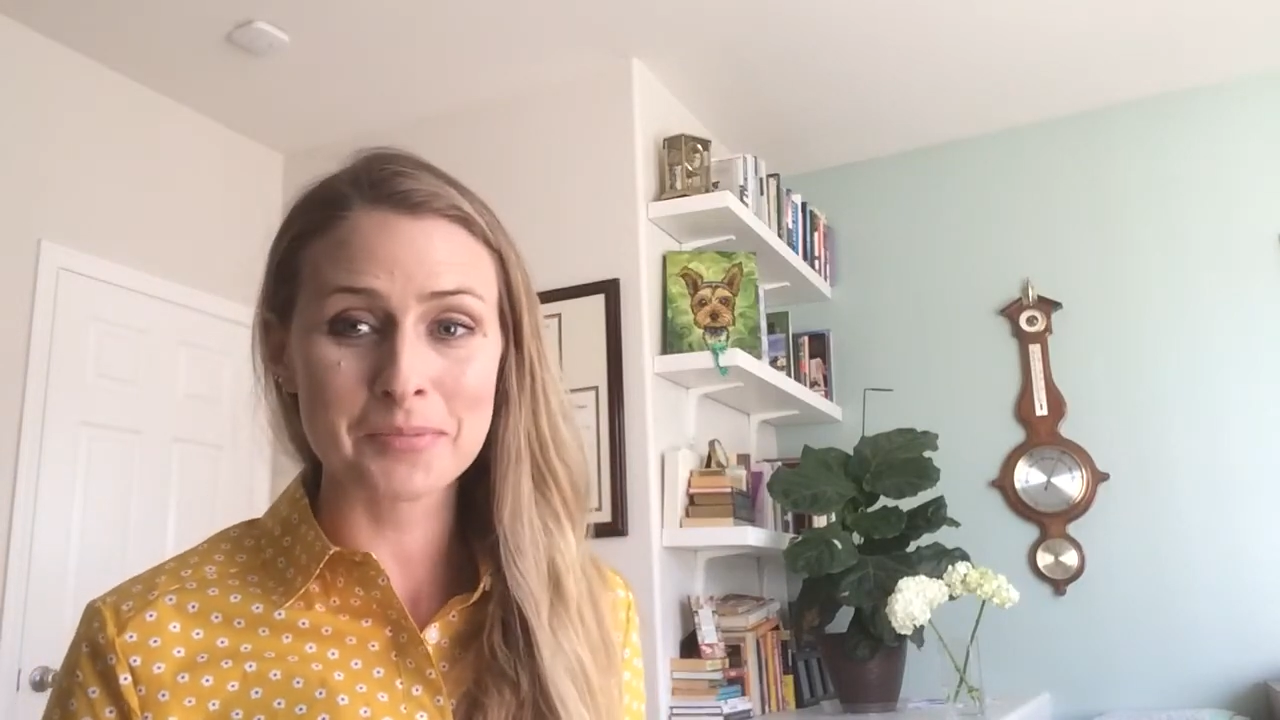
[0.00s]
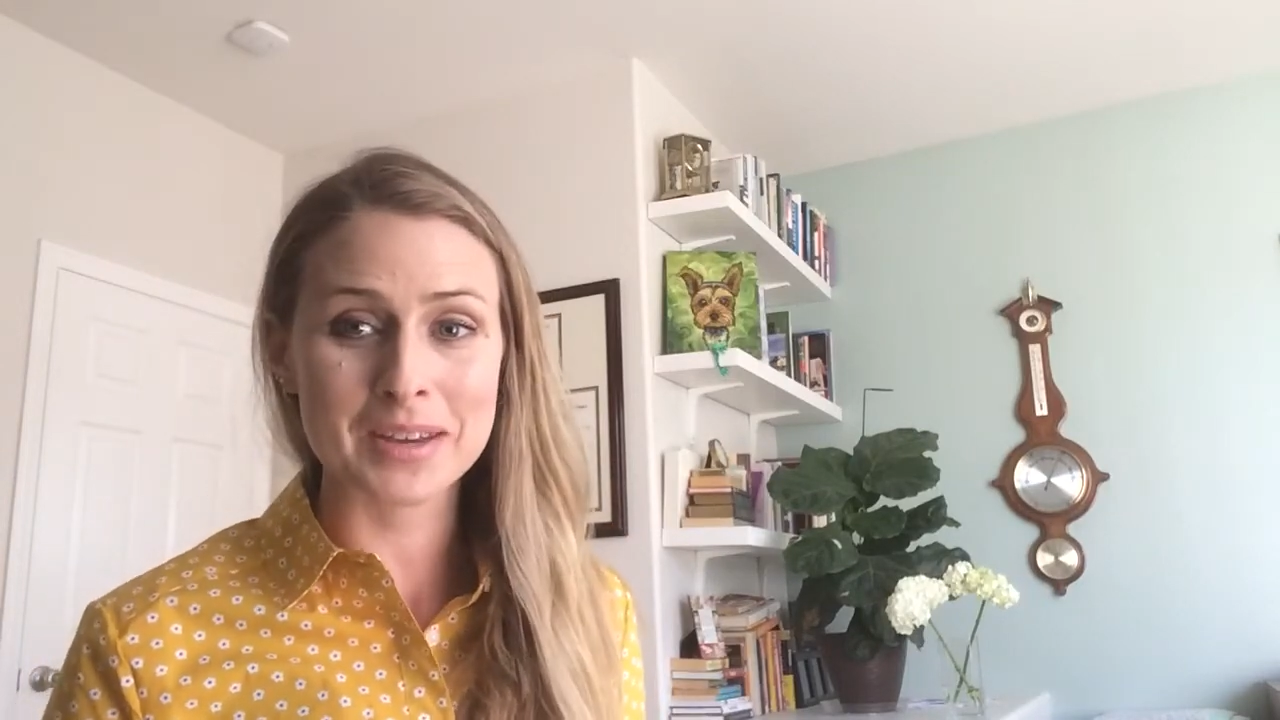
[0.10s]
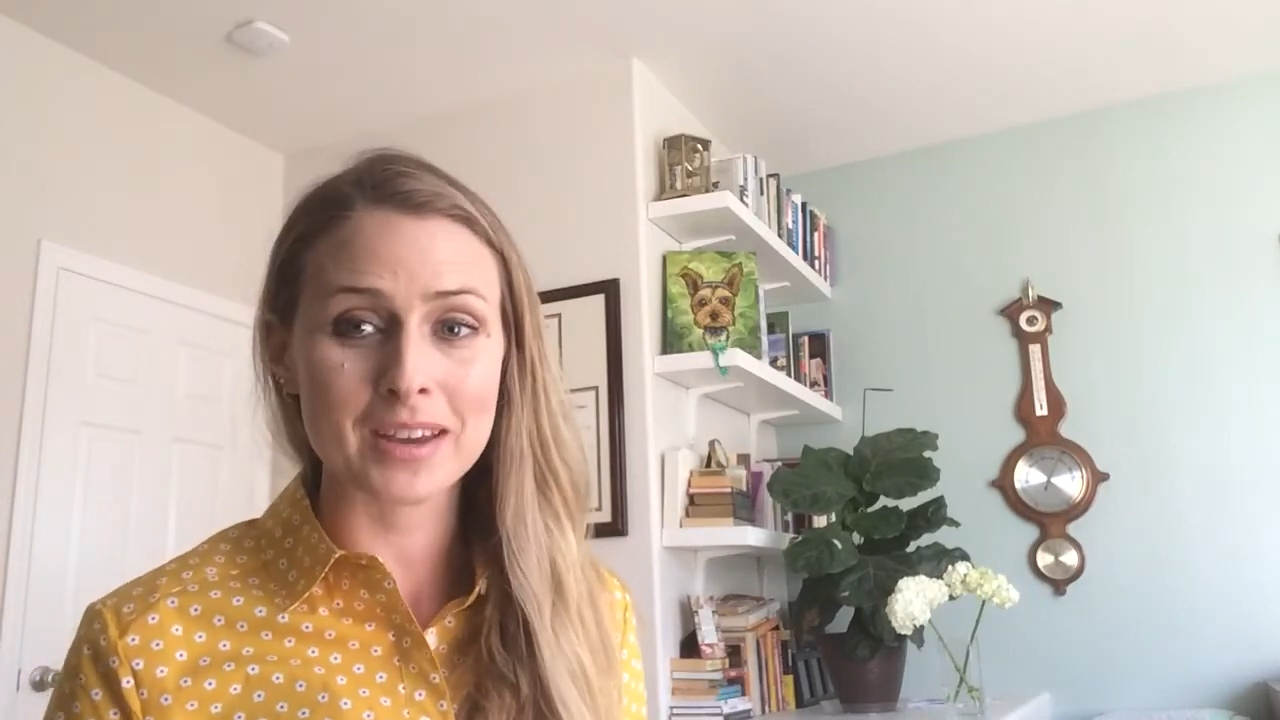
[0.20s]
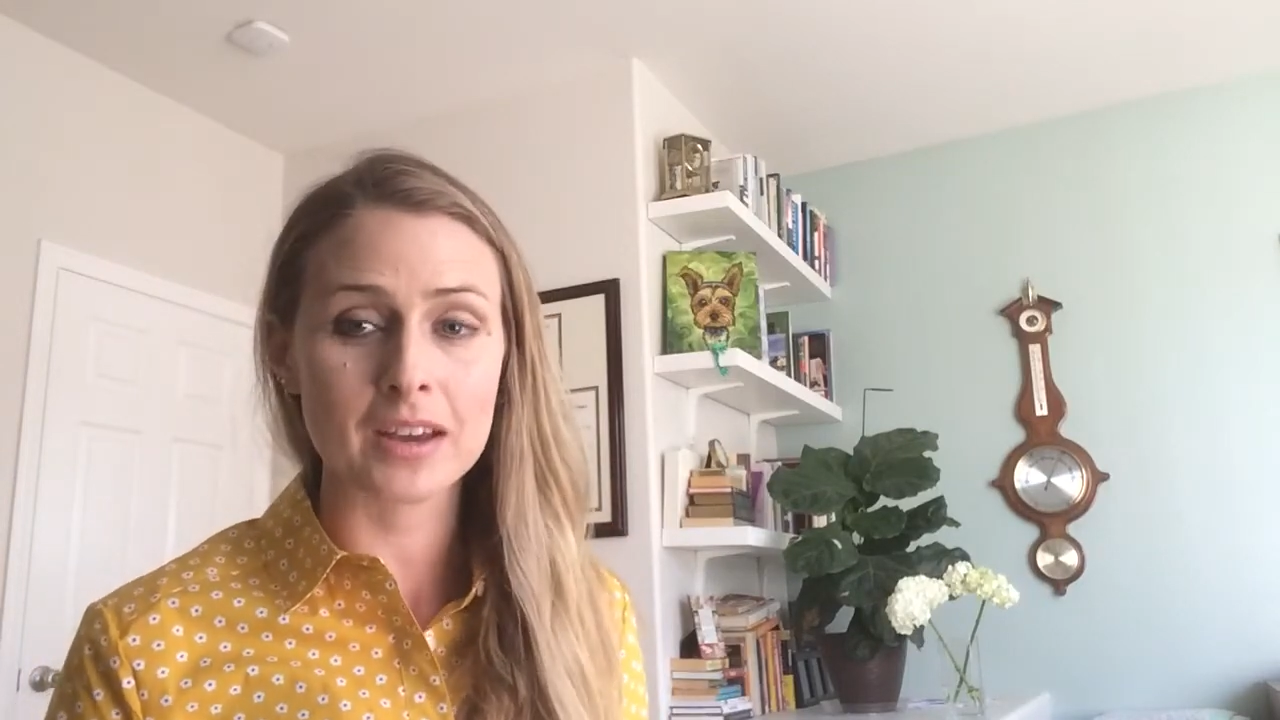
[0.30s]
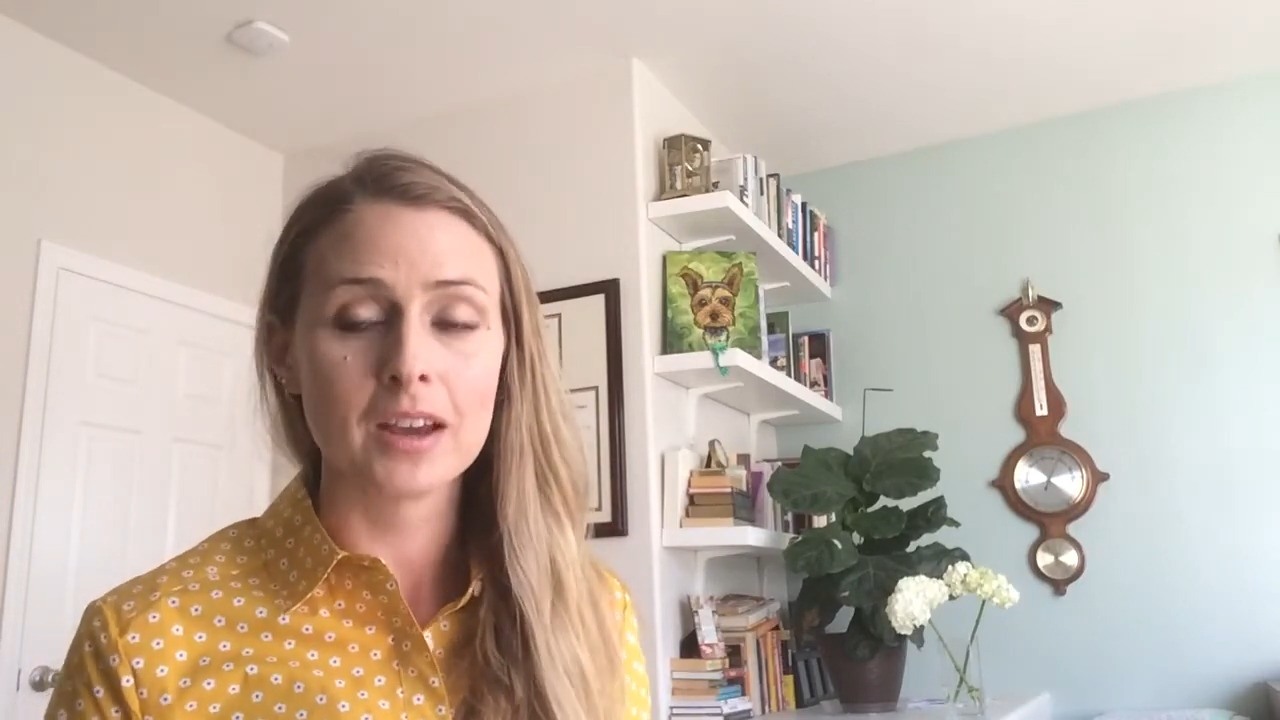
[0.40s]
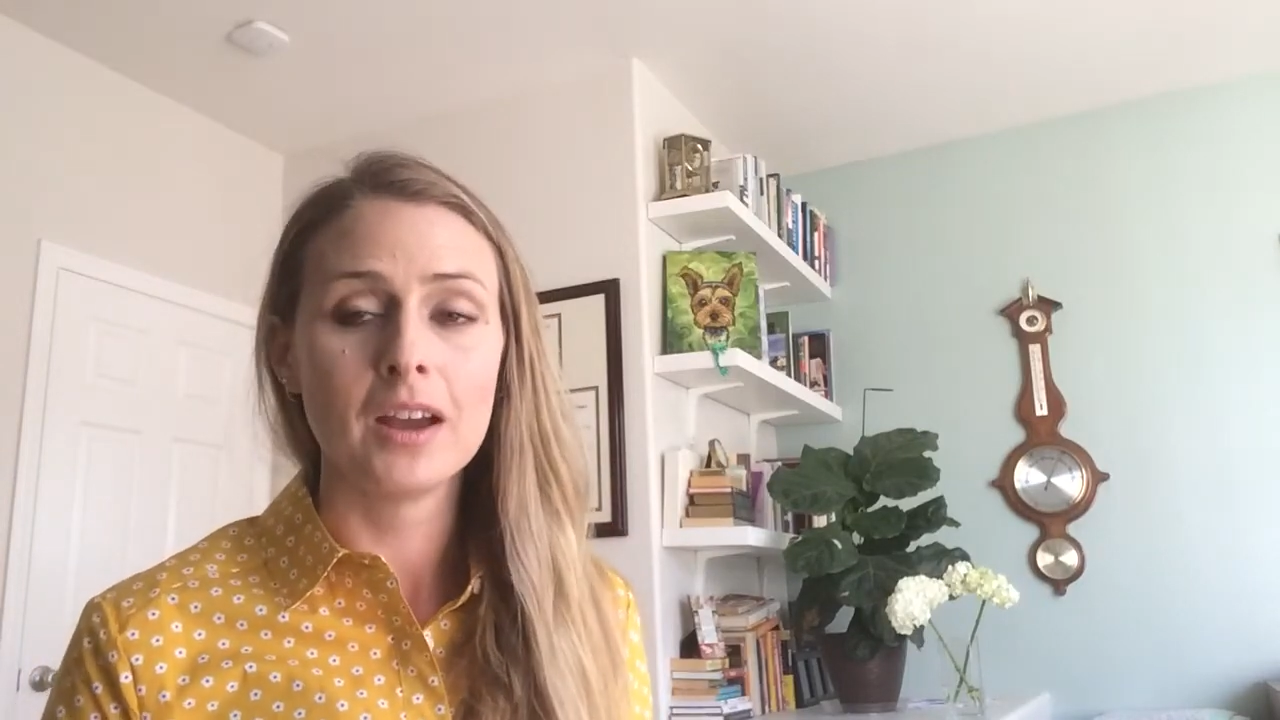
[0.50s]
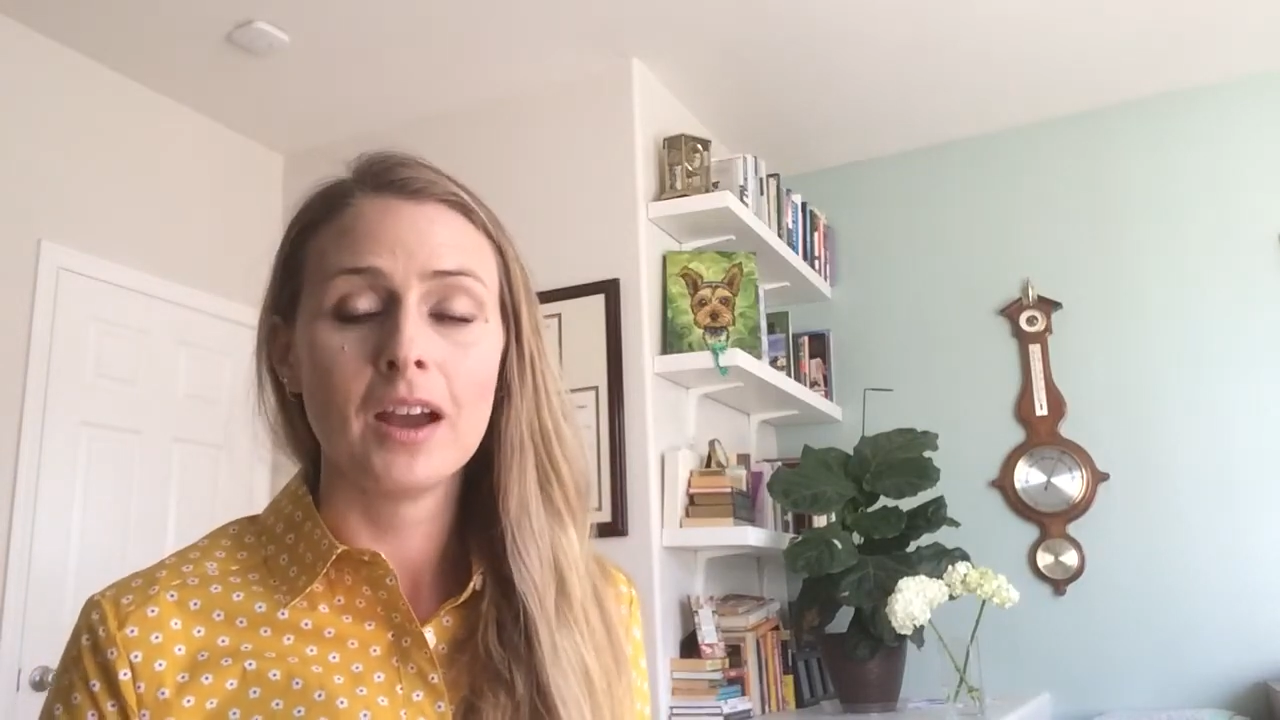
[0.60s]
me.